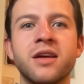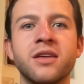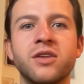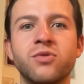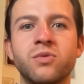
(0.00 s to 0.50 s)

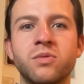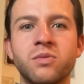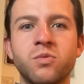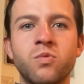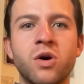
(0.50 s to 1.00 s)
You
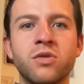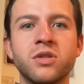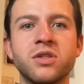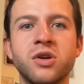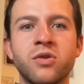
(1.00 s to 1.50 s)

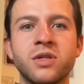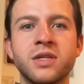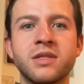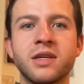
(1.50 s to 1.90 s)
won't notice